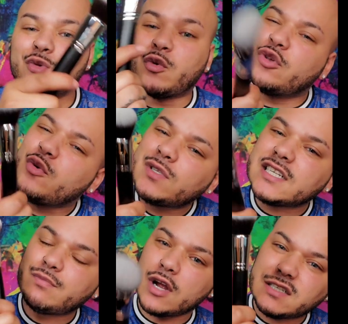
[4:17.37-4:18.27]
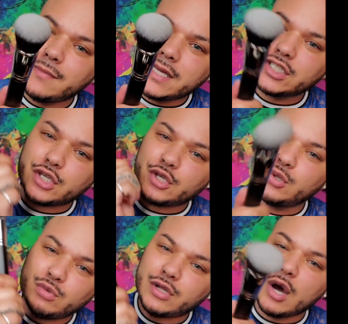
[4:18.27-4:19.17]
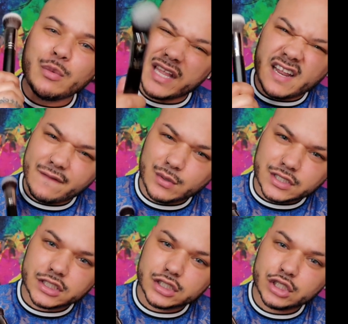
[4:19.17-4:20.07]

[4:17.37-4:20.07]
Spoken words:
When you use this brush, bitch, you don't need a filter.